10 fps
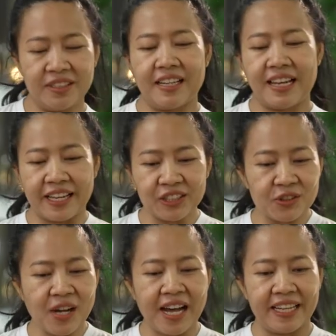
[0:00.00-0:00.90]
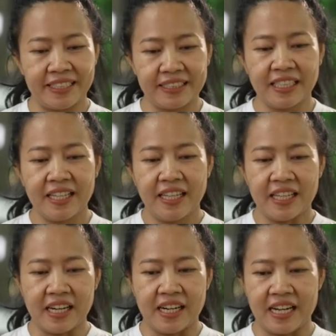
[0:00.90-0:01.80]
They like to hiding
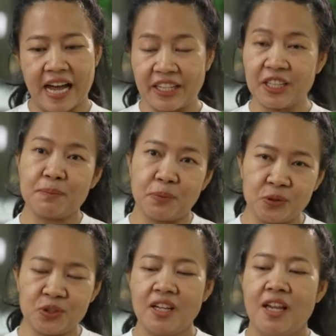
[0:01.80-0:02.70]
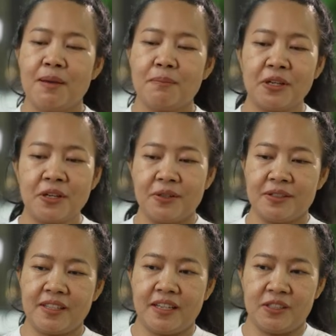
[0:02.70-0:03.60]
uh, under the bush
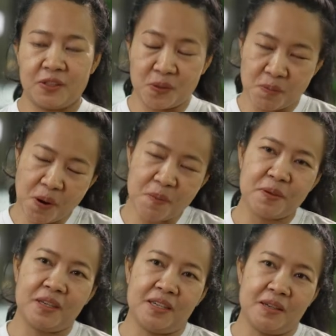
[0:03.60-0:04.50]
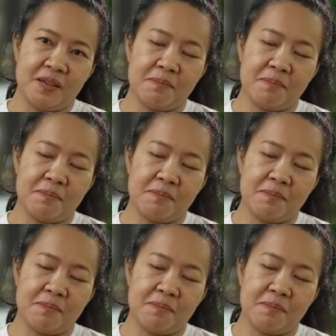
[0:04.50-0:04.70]
because they are a small bee.